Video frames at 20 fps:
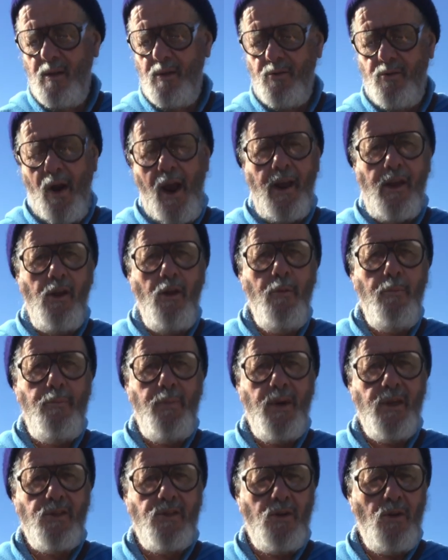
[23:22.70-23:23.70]
dragoon
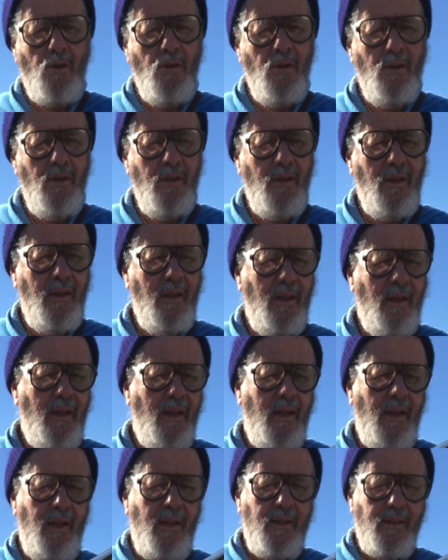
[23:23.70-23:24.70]
pistol,
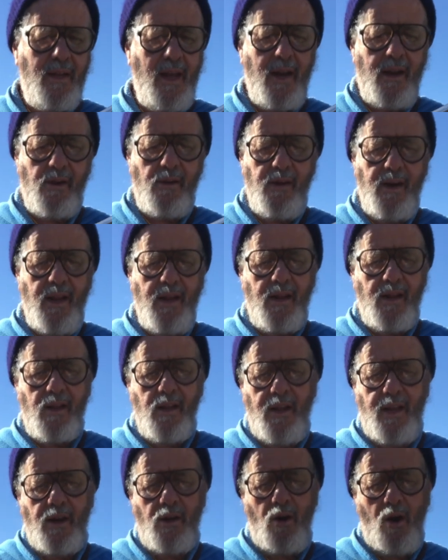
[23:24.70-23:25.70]
take her in and
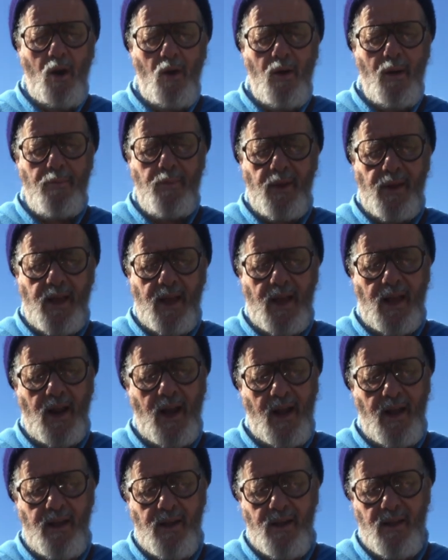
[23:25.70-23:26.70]
clean her all up again.
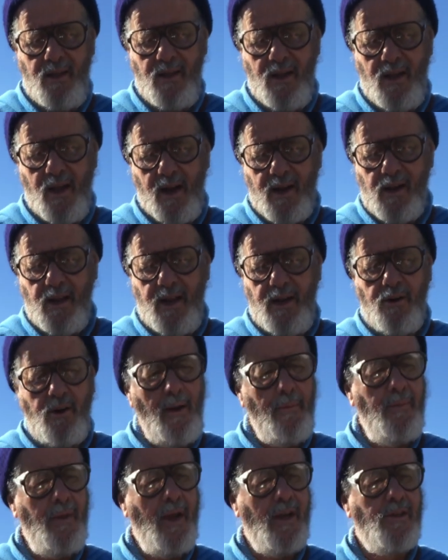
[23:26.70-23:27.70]
I cleaned her
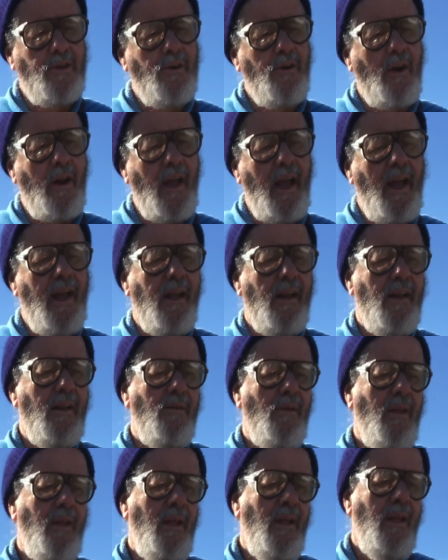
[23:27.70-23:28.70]
up yesterday, and
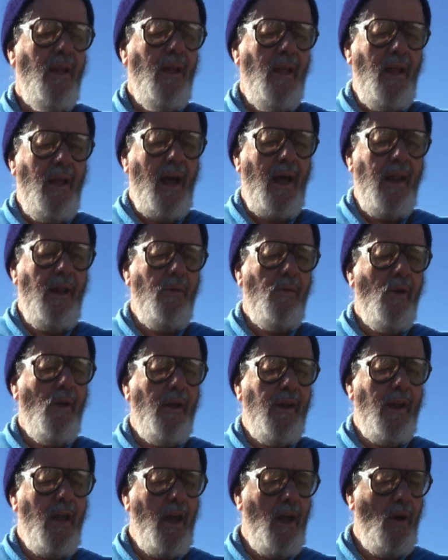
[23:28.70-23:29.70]
I didn't really
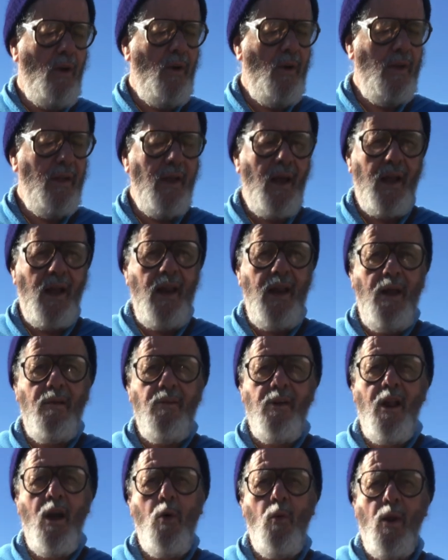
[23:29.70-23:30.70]
know. I never
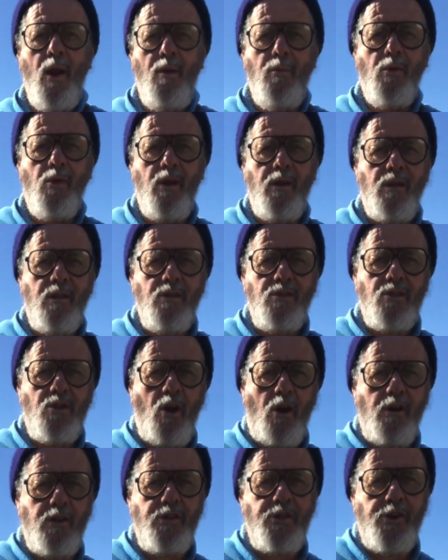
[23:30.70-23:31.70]
know when I'm going to
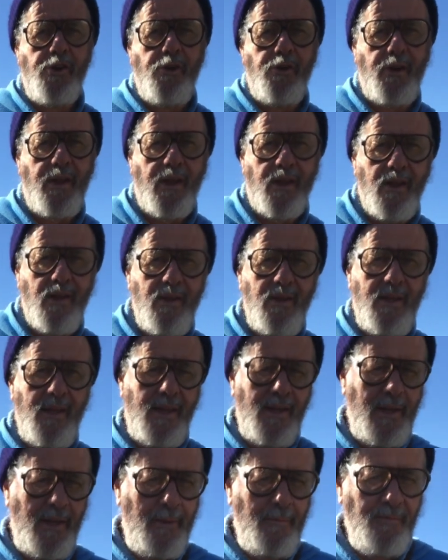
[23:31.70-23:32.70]
start shooting.
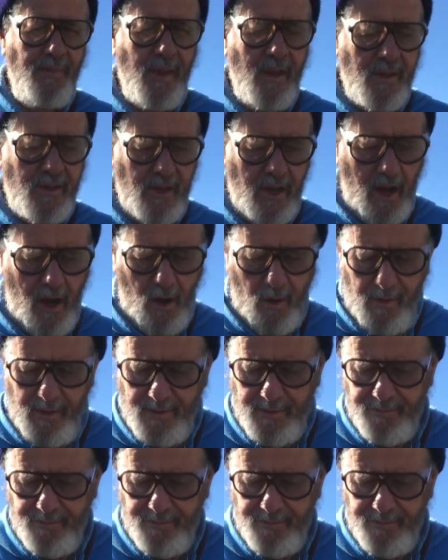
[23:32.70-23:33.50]
So